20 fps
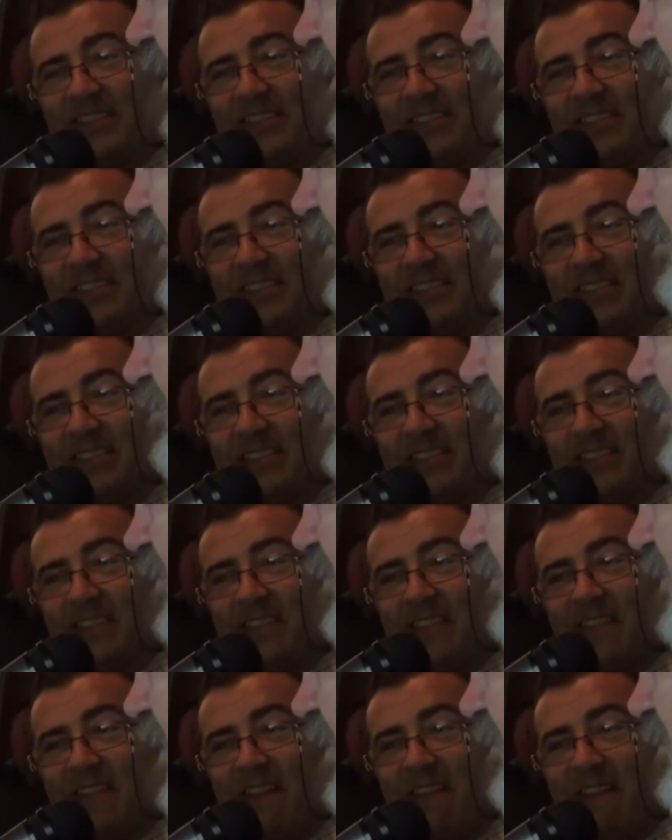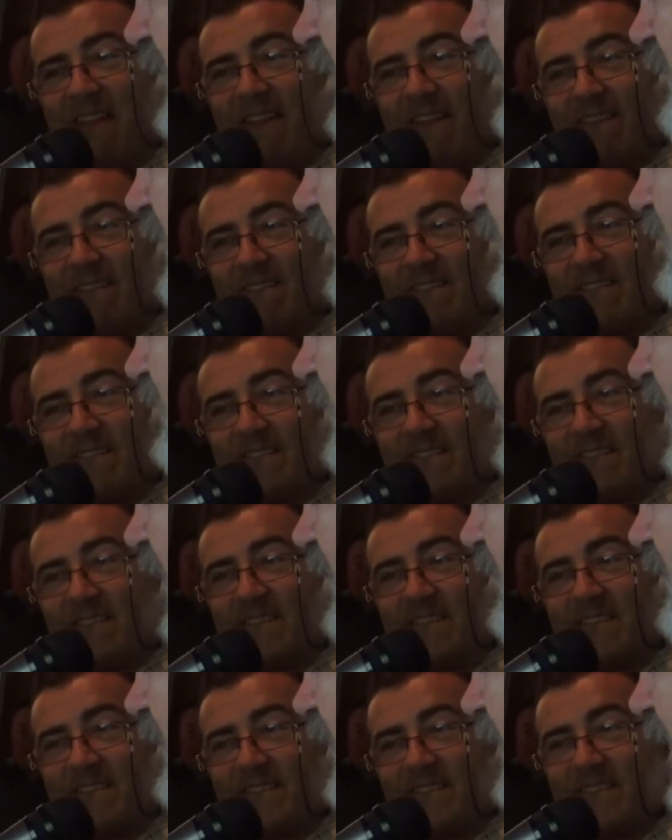I love billiards. I, I mean, say
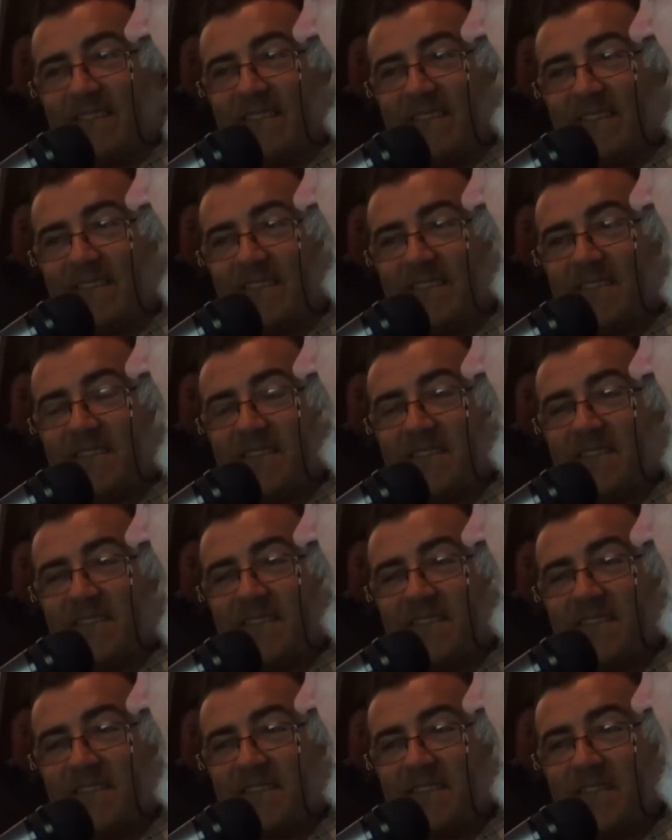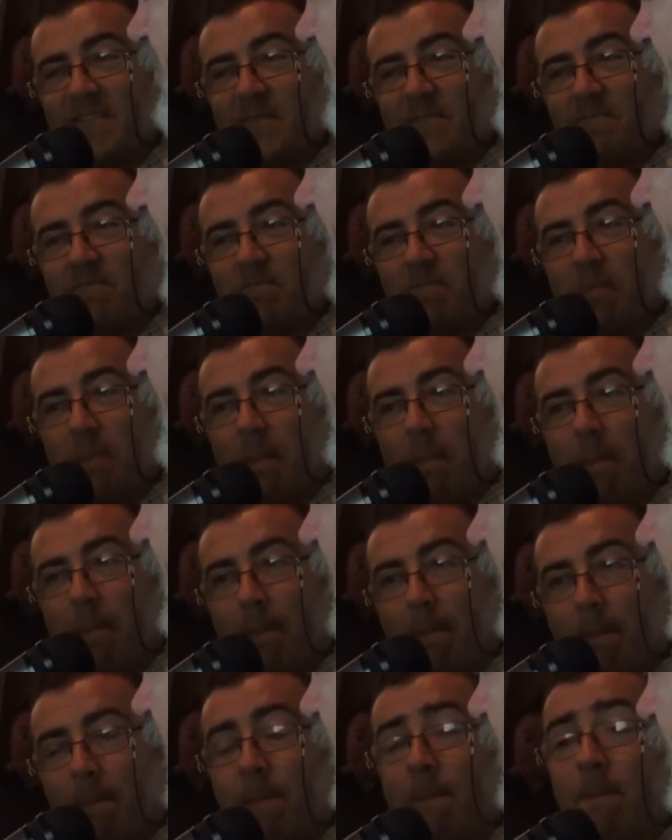it. I never did play it when I was young,
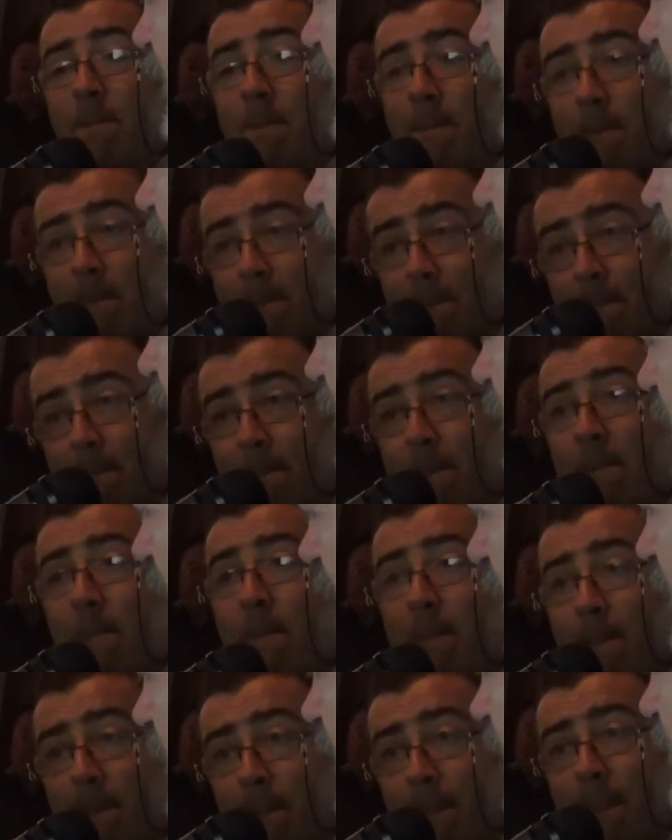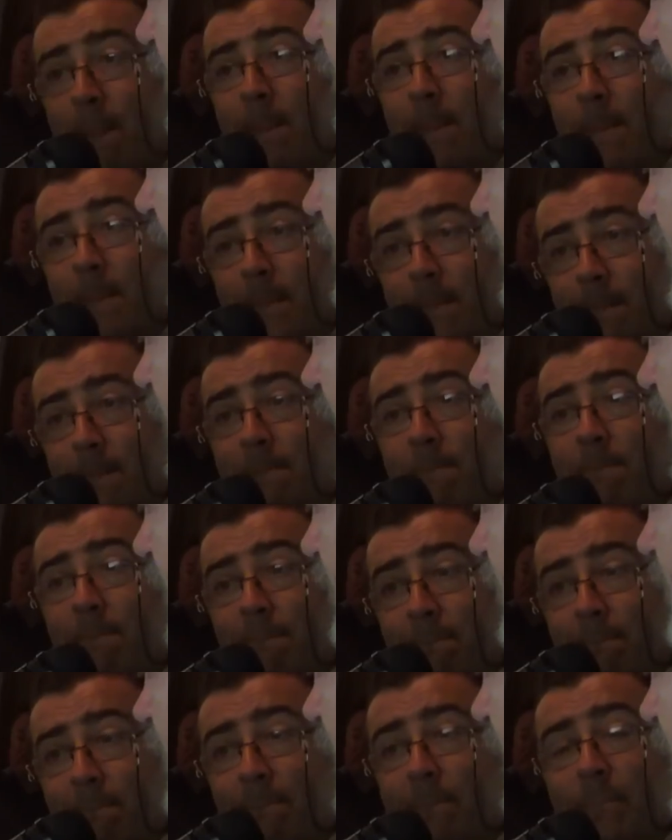and and mm. and the problem is the United
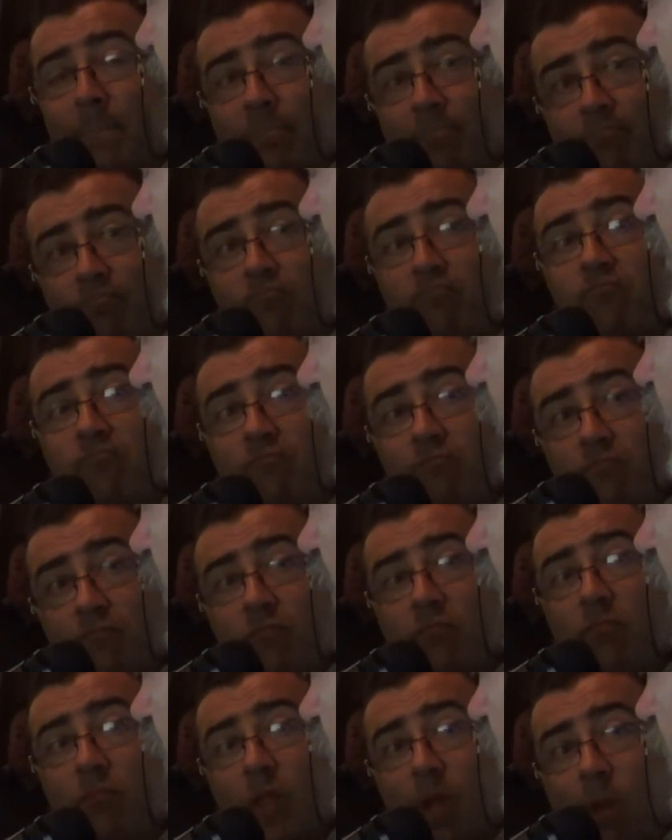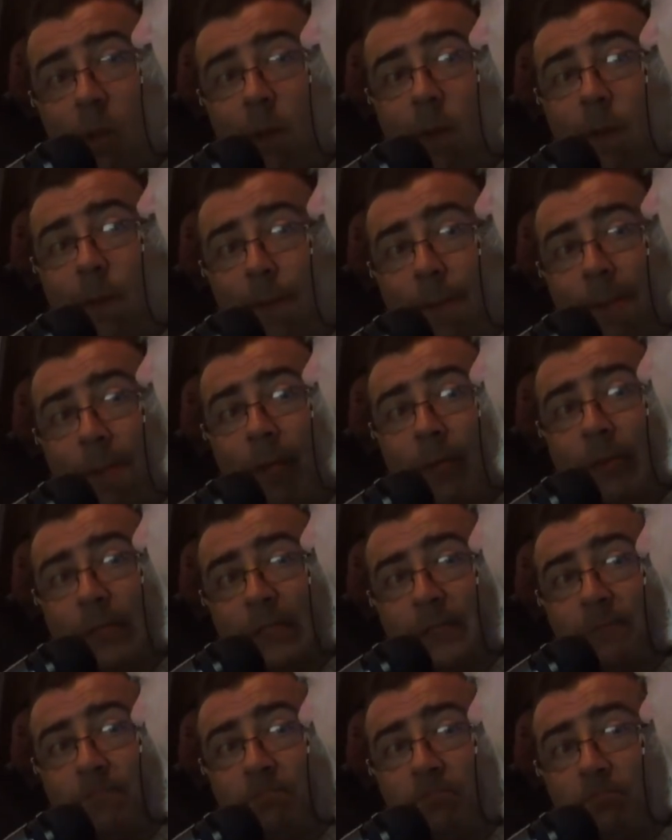States. I might go for a whole year and not even
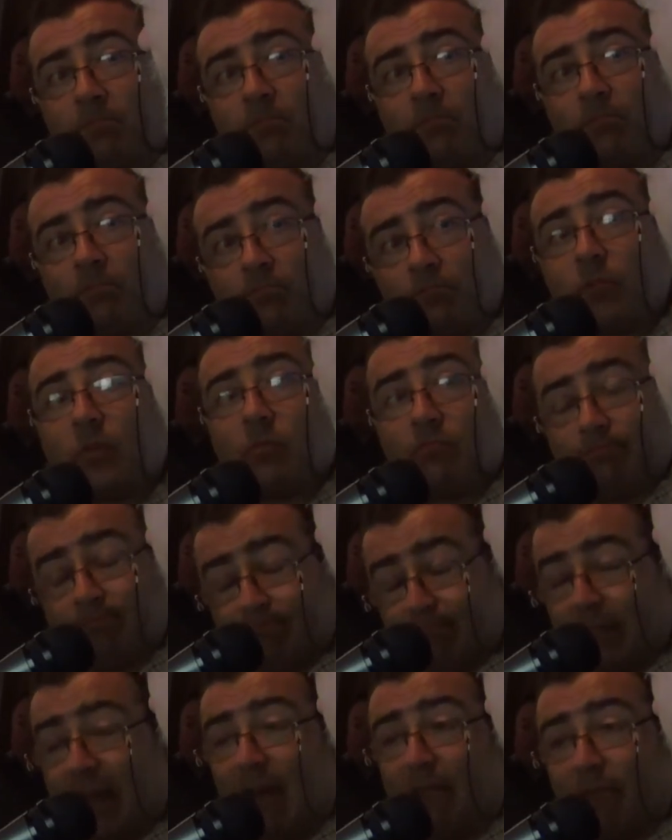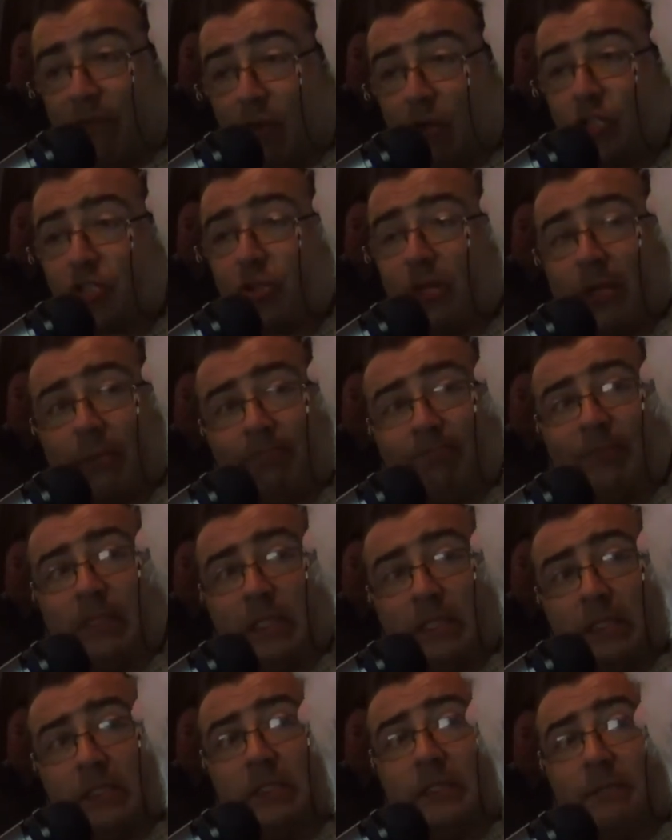see a table or stuff. You know. Unfortunately.
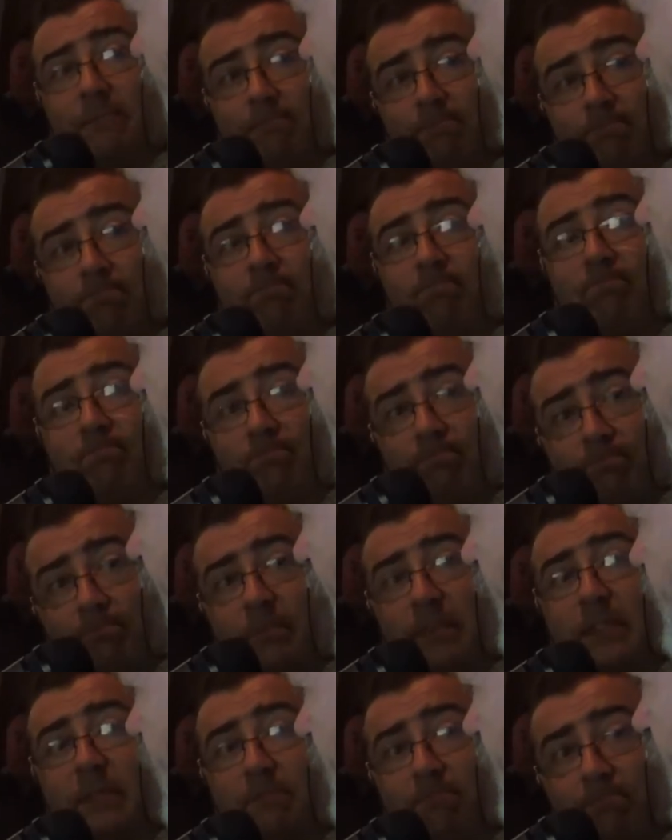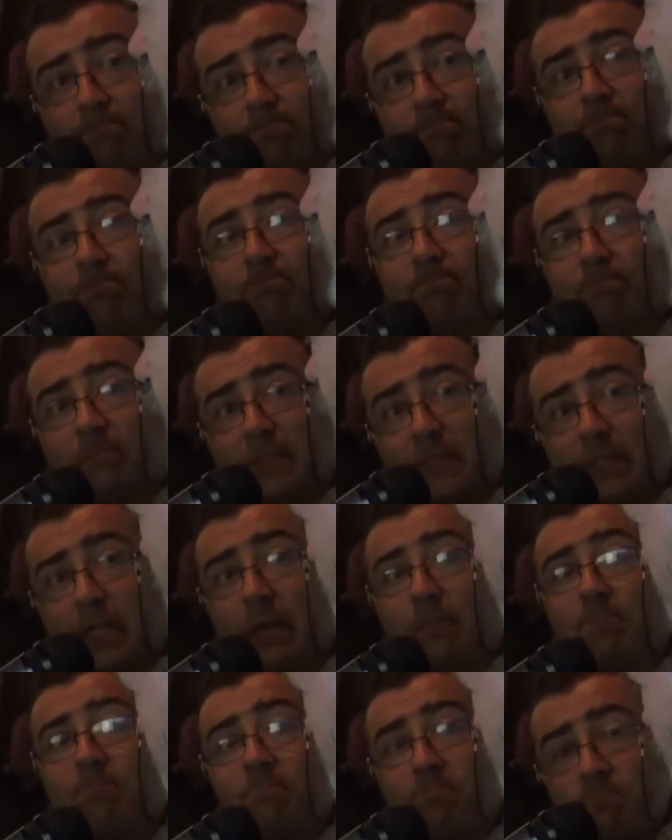Over in California, House of Billiards. I love
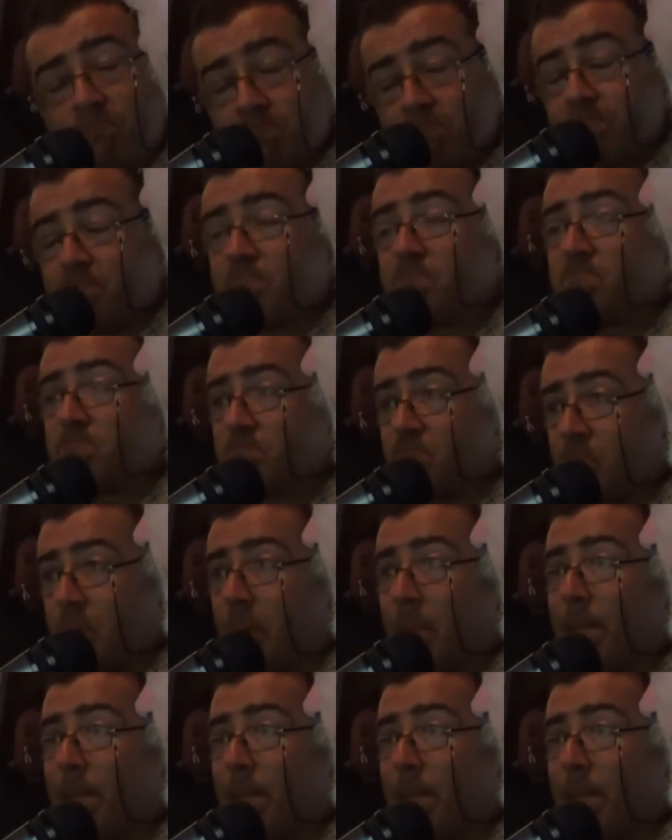playing over there.